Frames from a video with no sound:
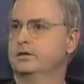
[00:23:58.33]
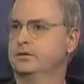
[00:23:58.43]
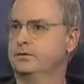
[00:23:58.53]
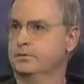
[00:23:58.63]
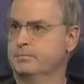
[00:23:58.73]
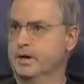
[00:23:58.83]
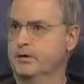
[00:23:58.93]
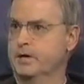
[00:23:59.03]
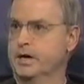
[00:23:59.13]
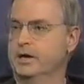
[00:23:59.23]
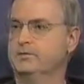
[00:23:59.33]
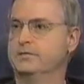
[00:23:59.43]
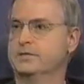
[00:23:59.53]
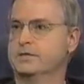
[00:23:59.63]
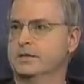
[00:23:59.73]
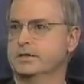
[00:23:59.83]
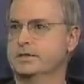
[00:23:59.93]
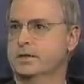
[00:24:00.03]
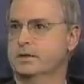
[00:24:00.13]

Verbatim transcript: uh, to the married life, to the single state in